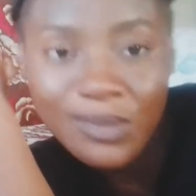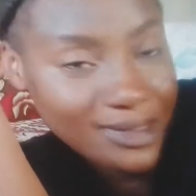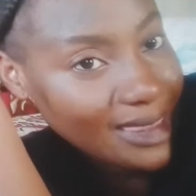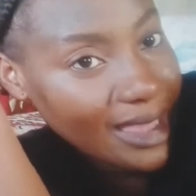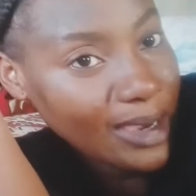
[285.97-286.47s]

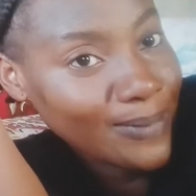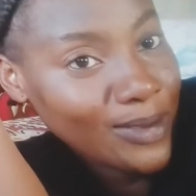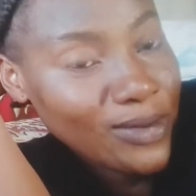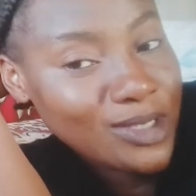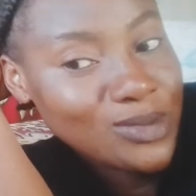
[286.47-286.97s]
But it's like I'll
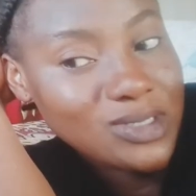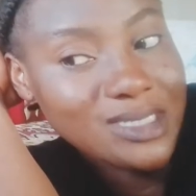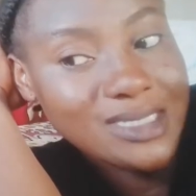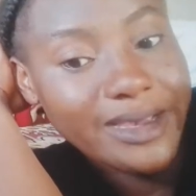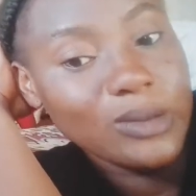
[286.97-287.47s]
be going to
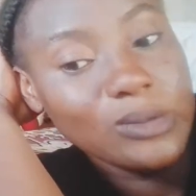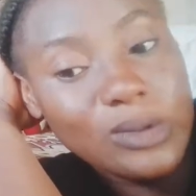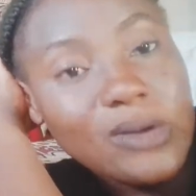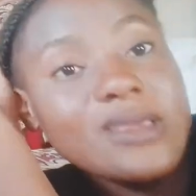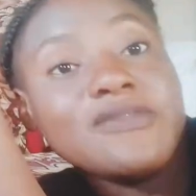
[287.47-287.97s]
the
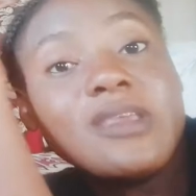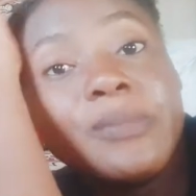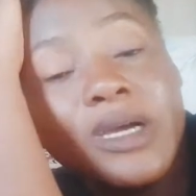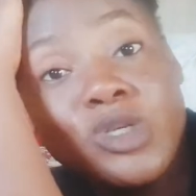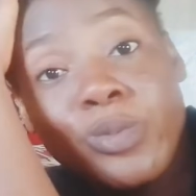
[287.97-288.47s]
salon, or if
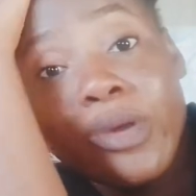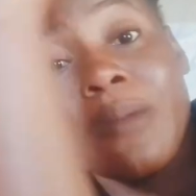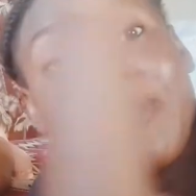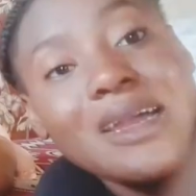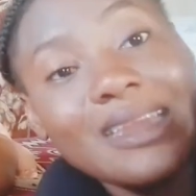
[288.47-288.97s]
Nepal should
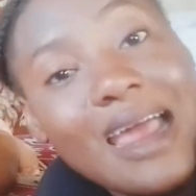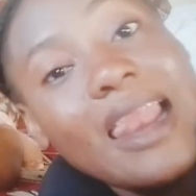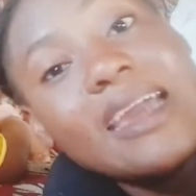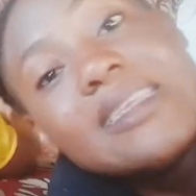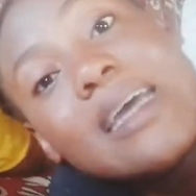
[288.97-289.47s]
bring back
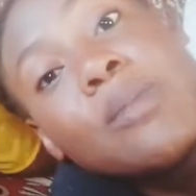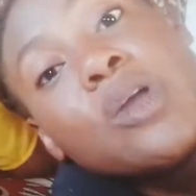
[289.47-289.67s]
their light, I'm